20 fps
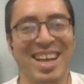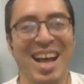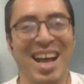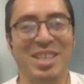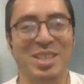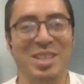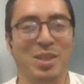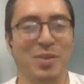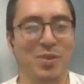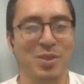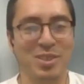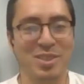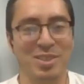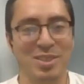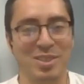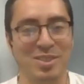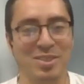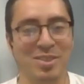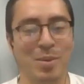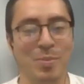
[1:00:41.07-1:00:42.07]
as if it's
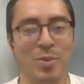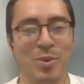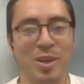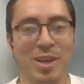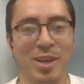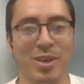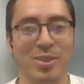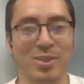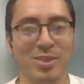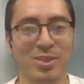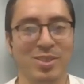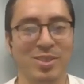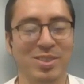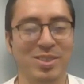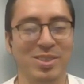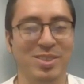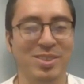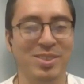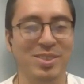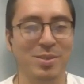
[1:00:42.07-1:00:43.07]
someone else,
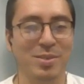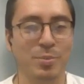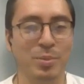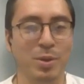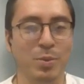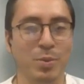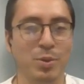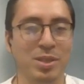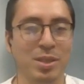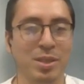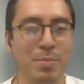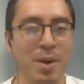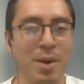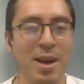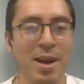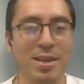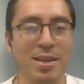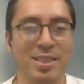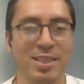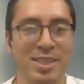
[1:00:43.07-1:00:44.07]
but it was the
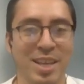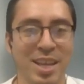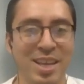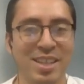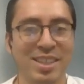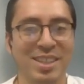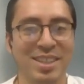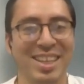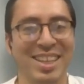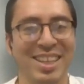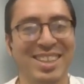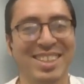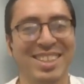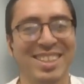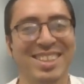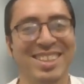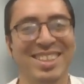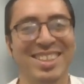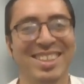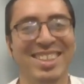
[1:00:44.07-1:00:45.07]
mind saying that.
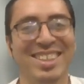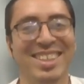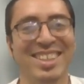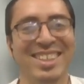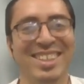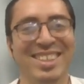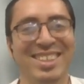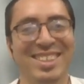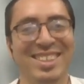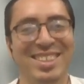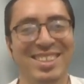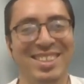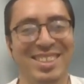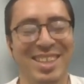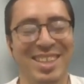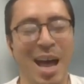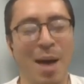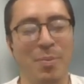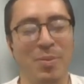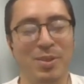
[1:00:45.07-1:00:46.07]

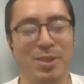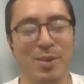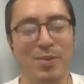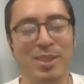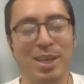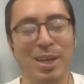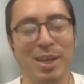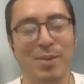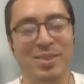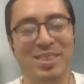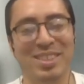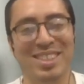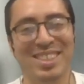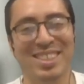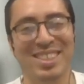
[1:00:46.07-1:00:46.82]
It happens sometimes.